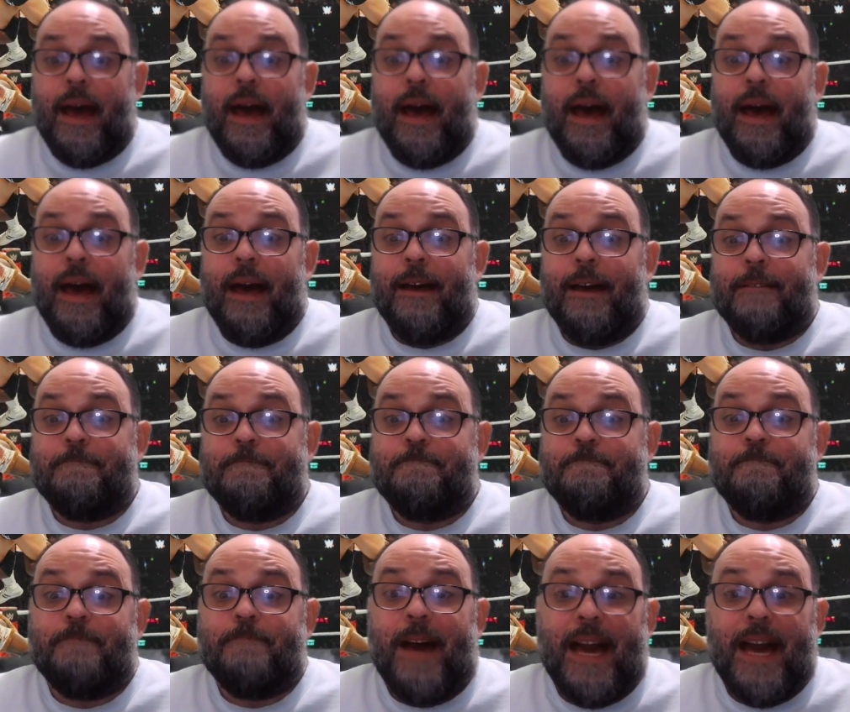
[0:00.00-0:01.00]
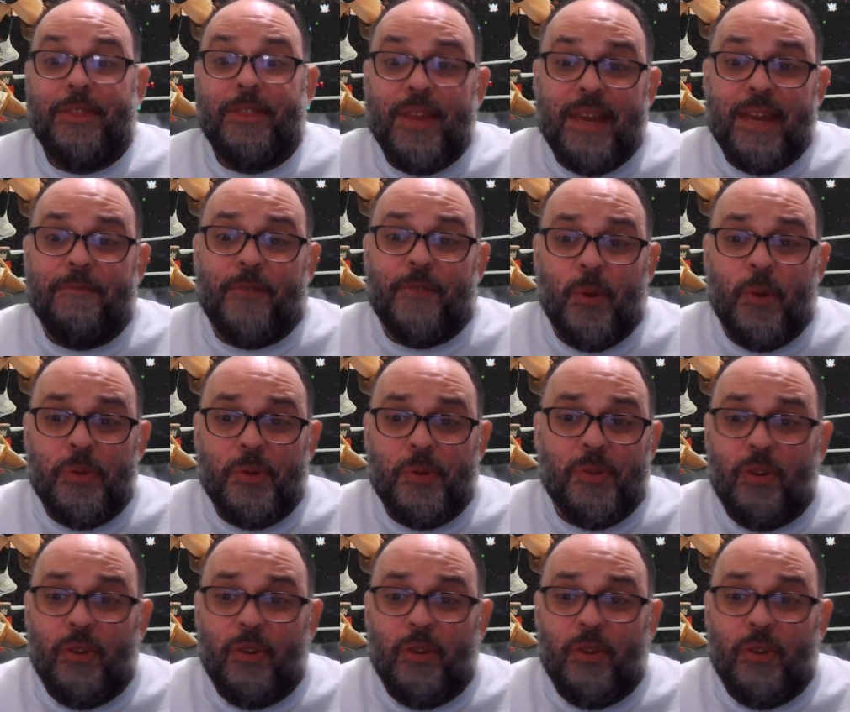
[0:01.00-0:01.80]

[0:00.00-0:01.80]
Uh, I think if Gunther,